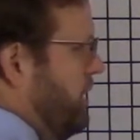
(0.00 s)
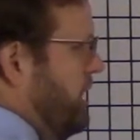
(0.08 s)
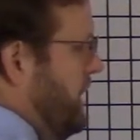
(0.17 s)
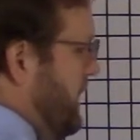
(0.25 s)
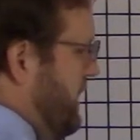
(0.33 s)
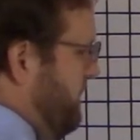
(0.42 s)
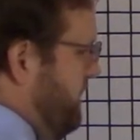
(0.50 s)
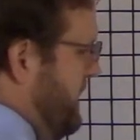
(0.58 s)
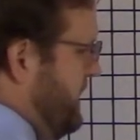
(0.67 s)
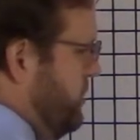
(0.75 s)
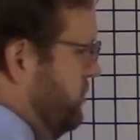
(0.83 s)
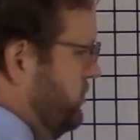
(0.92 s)
if I
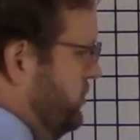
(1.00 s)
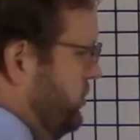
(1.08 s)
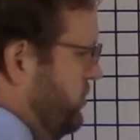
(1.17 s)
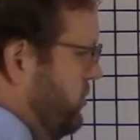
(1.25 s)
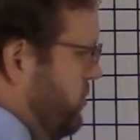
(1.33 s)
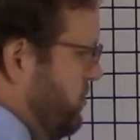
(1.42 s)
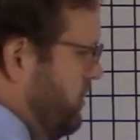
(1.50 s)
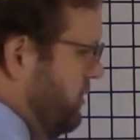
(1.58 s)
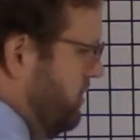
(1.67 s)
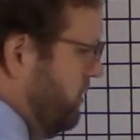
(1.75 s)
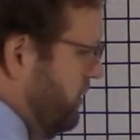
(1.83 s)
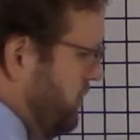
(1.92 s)
go 2,
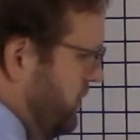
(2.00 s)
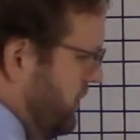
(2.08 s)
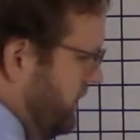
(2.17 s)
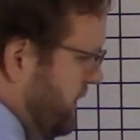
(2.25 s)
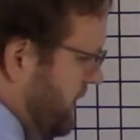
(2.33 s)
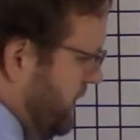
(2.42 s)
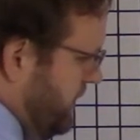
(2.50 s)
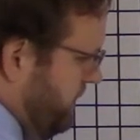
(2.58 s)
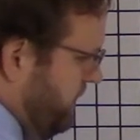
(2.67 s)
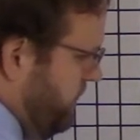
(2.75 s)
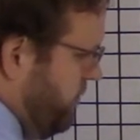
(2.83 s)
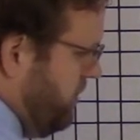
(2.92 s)
negative
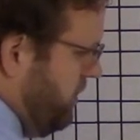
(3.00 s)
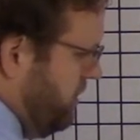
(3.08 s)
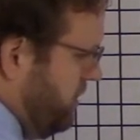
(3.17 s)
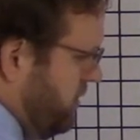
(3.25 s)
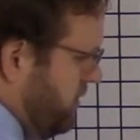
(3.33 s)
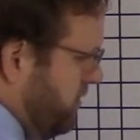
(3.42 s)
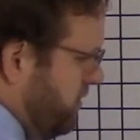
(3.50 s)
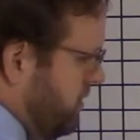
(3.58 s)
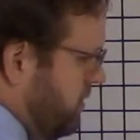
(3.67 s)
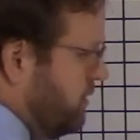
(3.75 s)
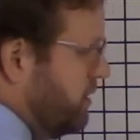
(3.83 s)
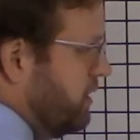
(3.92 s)
4,
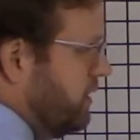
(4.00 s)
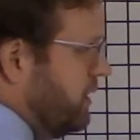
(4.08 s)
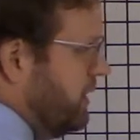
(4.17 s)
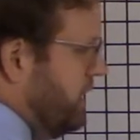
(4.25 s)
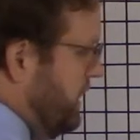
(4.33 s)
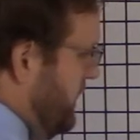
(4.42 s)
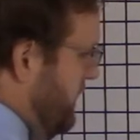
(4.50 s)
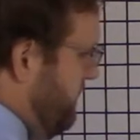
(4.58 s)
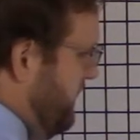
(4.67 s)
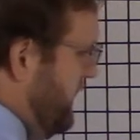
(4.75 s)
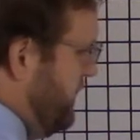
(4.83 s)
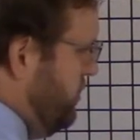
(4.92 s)
if
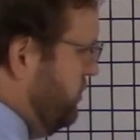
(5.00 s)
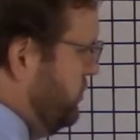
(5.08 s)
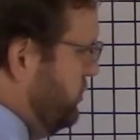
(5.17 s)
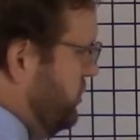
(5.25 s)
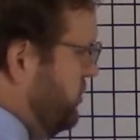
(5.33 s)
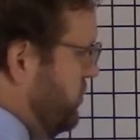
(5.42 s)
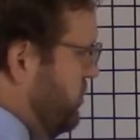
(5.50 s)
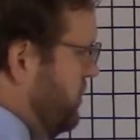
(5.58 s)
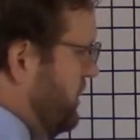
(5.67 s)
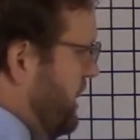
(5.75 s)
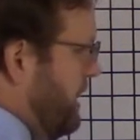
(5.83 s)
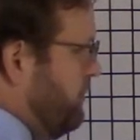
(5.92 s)
I go 2,
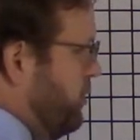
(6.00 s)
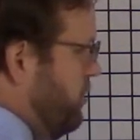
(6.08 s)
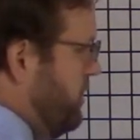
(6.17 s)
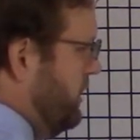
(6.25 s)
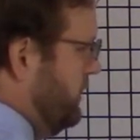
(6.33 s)
comma 1,